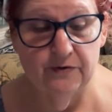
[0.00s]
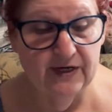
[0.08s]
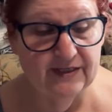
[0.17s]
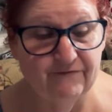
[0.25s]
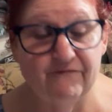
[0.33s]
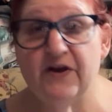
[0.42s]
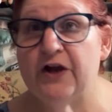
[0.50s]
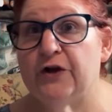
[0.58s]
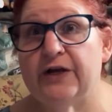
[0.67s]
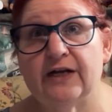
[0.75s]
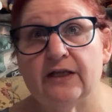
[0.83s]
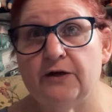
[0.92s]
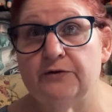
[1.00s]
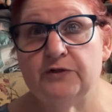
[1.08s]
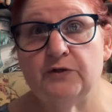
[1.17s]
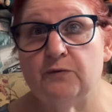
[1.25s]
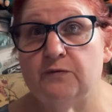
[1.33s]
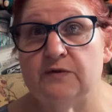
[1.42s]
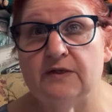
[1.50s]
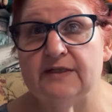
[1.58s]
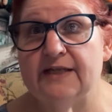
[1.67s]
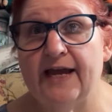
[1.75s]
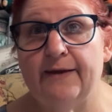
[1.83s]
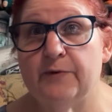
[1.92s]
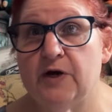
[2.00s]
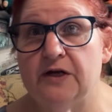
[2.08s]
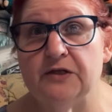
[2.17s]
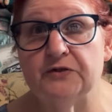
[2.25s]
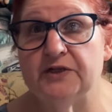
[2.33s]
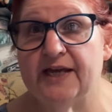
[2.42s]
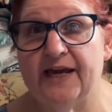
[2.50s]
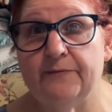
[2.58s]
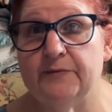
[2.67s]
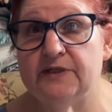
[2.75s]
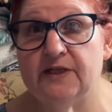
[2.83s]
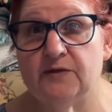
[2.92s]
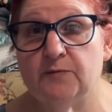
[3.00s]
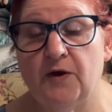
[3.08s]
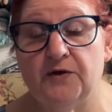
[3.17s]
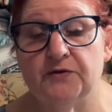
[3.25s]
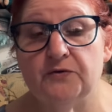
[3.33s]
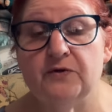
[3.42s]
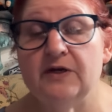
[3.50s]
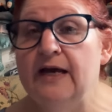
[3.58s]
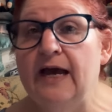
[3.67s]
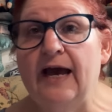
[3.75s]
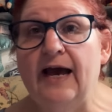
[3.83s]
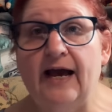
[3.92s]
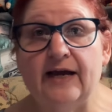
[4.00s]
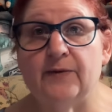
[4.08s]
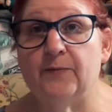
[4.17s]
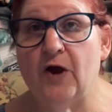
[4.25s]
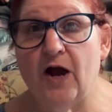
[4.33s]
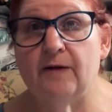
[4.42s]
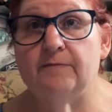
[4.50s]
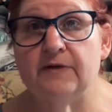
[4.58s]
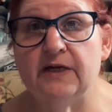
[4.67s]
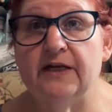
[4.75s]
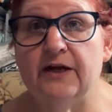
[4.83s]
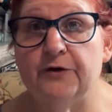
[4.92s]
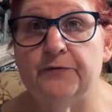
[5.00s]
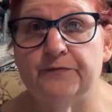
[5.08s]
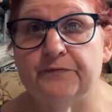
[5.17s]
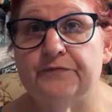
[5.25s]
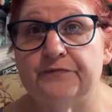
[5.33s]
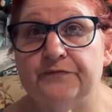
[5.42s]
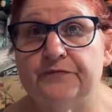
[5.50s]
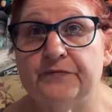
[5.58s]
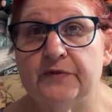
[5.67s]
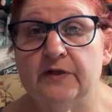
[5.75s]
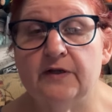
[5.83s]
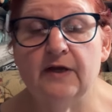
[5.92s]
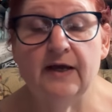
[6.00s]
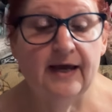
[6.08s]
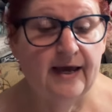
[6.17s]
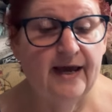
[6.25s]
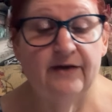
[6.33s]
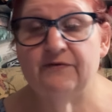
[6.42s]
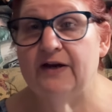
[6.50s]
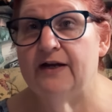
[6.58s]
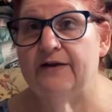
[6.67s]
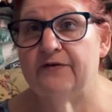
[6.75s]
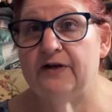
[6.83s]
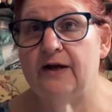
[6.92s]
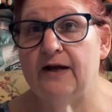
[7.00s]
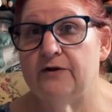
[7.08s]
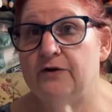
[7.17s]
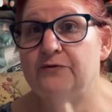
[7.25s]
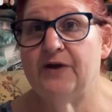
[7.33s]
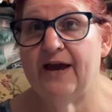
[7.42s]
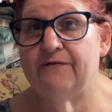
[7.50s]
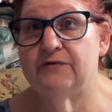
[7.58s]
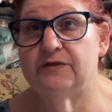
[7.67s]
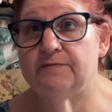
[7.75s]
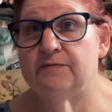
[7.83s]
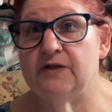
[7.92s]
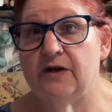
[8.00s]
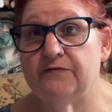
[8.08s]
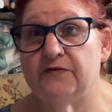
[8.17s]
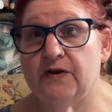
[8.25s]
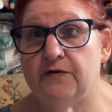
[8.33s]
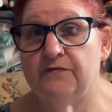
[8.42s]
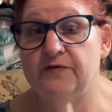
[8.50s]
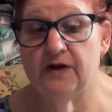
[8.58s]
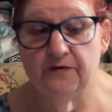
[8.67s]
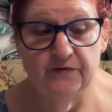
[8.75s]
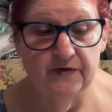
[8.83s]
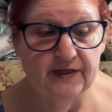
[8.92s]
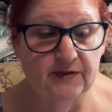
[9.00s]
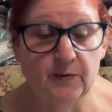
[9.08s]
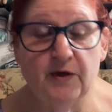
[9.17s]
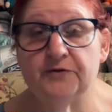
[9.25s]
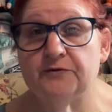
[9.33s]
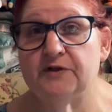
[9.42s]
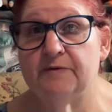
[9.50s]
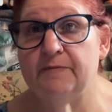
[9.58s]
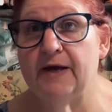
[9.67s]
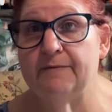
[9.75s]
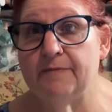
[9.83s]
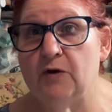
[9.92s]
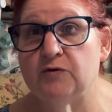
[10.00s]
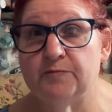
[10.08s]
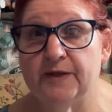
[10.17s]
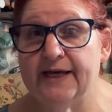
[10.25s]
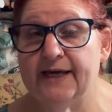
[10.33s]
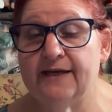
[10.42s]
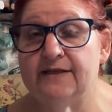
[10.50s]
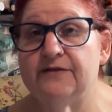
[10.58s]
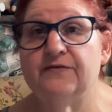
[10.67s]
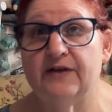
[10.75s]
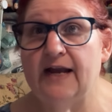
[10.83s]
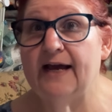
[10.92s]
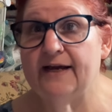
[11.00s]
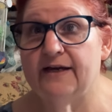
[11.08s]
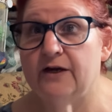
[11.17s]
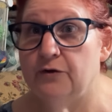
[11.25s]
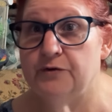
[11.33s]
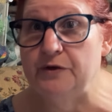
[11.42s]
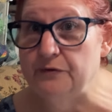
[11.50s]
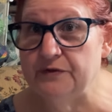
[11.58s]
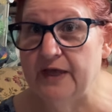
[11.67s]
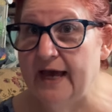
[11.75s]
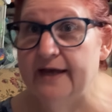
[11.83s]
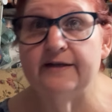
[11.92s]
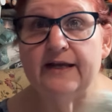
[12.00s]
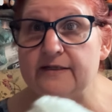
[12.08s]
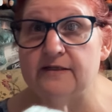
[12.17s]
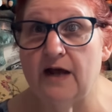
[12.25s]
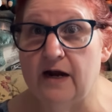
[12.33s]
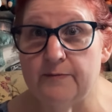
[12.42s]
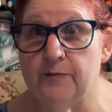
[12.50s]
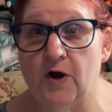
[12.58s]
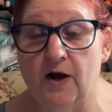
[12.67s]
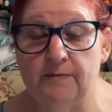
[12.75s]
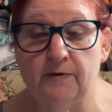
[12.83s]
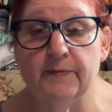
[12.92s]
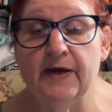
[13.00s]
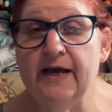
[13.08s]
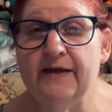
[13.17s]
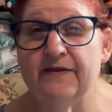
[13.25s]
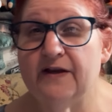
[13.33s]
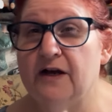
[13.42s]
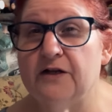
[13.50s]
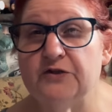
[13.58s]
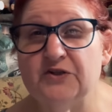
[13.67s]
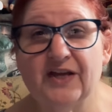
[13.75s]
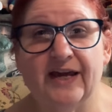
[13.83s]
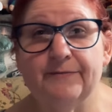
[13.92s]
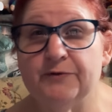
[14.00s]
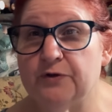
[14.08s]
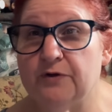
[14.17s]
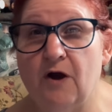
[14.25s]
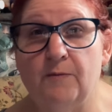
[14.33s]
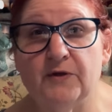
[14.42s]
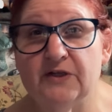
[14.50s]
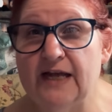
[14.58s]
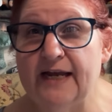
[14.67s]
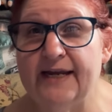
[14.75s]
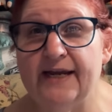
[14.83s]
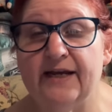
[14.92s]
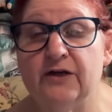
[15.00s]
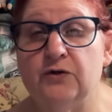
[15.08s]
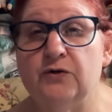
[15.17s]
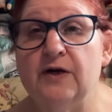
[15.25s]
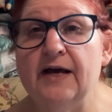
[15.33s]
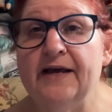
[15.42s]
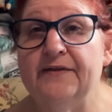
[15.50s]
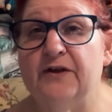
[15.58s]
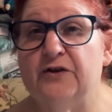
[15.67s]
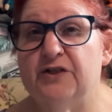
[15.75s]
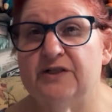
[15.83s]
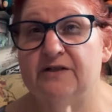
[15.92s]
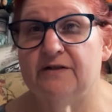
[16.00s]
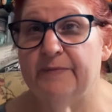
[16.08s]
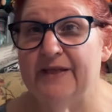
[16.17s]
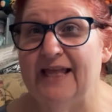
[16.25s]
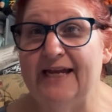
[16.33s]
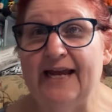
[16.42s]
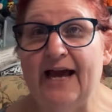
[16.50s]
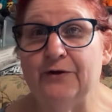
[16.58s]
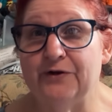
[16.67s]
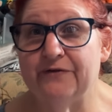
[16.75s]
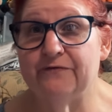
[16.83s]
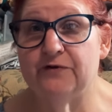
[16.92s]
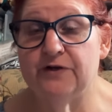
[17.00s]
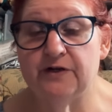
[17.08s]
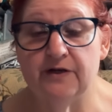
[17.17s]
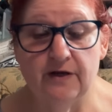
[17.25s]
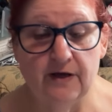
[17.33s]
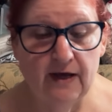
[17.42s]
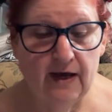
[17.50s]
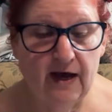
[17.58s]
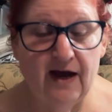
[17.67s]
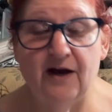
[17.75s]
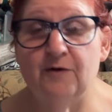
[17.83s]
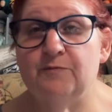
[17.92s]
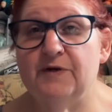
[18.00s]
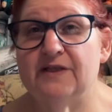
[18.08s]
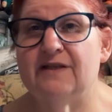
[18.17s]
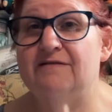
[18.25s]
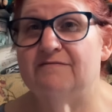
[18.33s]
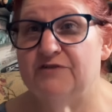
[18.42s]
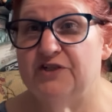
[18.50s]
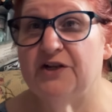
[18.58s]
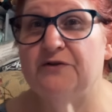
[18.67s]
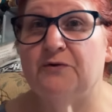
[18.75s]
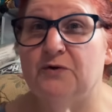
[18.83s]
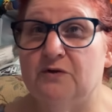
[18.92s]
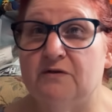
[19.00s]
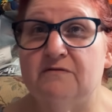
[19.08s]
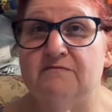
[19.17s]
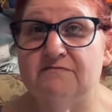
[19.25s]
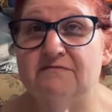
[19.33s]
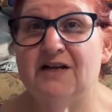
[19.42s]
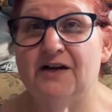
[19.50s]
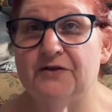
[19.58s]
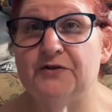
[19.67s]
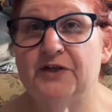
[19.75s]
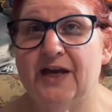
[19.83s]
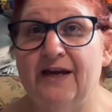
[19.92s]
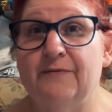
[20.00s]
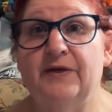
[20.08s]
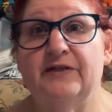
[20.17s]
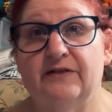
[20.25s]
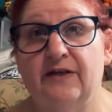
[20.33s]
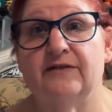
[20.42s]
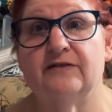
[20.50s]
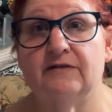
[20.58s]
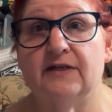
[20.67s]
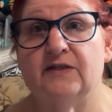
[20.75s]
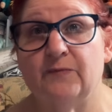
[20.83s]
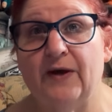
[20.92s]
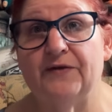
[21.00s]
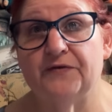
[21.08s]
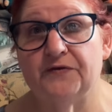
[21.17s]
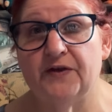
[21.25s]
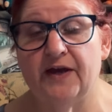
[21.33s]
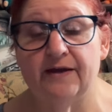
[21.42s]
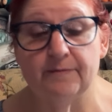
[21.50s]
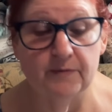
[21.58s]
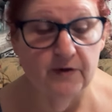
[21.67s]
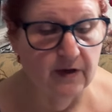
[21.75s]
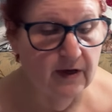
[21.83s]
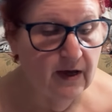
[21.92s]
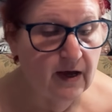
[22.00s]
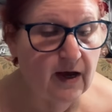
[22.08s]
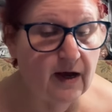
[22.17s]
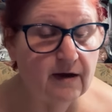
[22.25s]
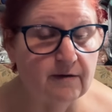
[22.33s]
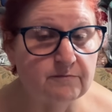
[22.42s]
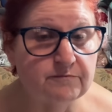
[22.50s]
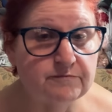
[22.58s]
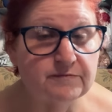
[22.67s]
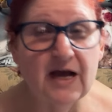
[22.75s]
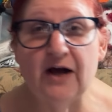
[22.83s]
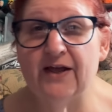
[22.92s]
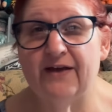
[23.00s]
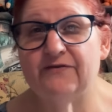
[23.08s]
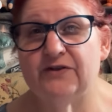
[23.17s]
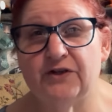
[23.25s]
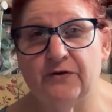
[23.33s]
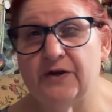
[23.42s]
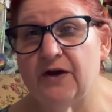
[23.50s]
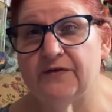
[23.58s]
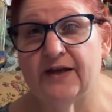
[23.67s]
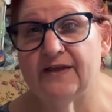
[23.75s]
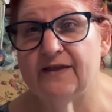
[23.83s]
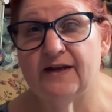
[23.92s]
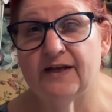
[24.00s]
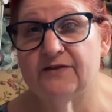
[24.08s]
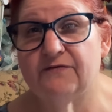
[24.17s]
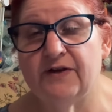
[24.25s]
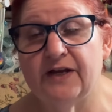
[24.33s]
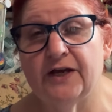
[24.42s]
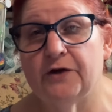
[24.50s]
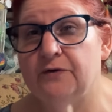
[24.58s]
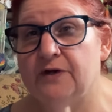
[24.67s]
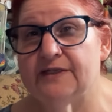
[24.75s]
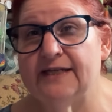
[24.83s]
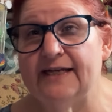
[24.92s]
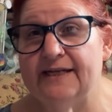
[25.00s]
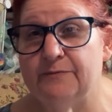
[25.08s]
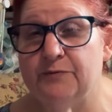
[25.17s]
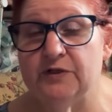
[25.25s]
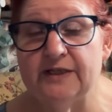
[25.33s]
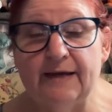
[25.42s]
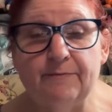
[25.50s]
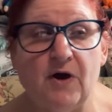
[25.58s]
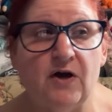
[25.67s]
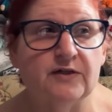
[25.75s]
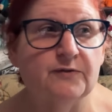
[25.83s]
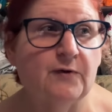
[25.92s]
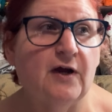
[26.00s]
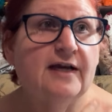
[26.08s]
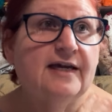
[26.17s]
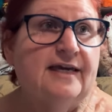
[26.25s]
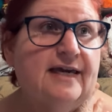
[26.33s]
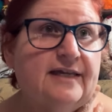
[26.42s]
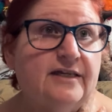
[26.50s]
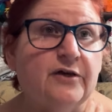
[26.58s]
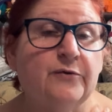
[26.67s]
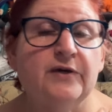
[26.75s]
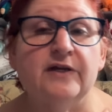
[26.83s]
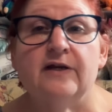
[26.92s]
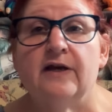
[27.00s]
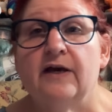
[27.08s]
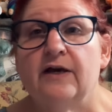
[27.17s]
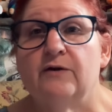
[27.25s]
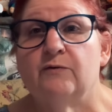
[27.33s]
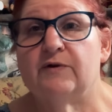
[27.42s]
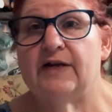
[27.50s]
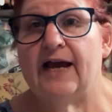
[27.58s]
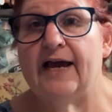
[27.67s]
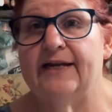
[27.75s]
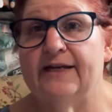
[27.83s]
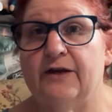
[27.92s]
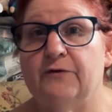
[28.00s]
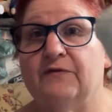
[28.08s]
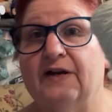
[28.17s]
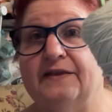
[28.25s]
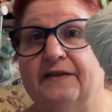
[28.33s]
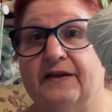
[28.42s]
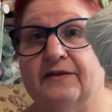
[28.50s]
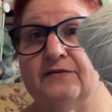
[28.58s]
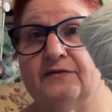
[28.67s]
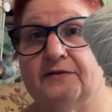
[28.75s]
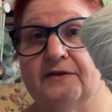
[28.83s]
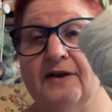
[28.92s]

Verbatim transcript: It's very close to the same color scheme as this puzzle. I could prob, you know, if I if I not don't have enough enough of this puzzle to make both blankets, then I can go use that. That's not a problem. The color schemes are almost identical. They're just going to be laid out different, uh, but the general color scheme is is is about the same. Um, I'll have to show y'all that in the next video because I did put that box where I could get to it when I had to go find this.